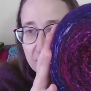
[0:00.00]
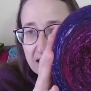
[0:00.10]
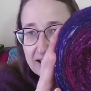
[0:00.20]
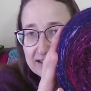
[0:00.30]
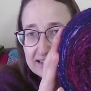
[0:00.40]

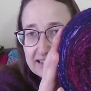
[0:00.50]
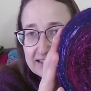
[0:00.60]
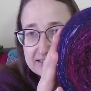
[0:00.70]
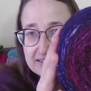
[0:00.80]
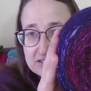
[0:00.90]
And
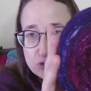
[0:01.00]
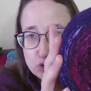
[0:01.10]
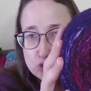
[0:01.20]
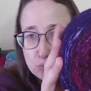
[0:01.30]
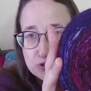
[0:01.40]
again, these are
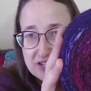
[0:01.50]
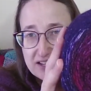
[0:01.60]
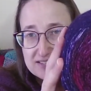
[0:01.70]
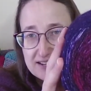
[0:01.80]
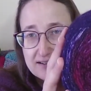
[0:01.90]

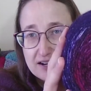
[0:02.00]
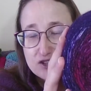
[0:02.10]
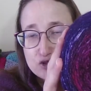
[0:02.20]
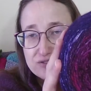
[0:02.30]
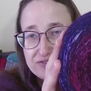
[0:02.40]
supersized at
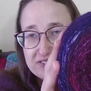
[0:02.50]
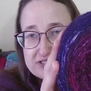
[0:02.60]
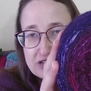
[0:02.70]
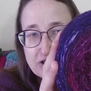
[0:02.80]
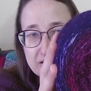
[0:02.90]

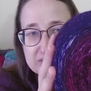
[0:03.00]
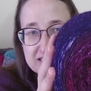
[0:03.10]
150 grams,